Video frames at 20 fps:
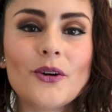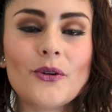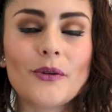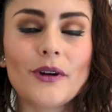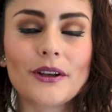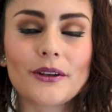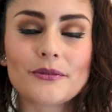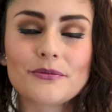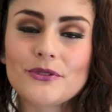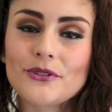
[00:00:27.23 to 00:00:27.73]

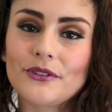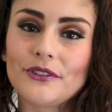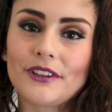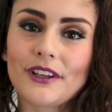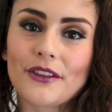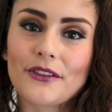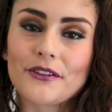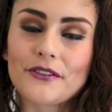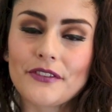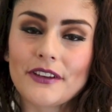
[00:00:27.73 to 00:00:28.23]
Welcome to
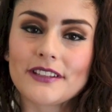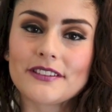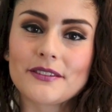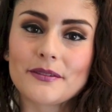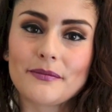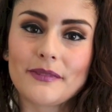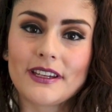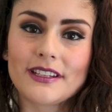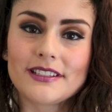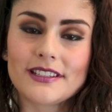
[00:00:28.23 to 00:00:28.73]
another
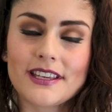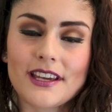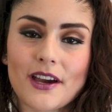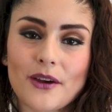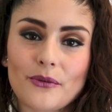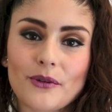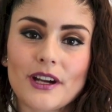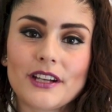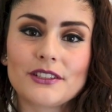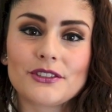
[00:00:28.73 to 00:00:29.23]
Fancy Made
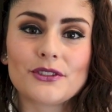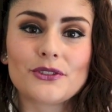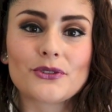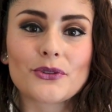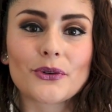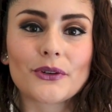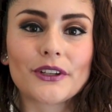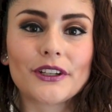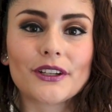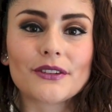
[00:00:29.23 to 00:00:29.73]
DIY
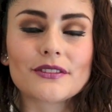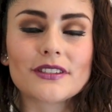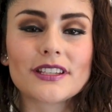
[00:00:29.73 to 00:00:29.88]
tutorial.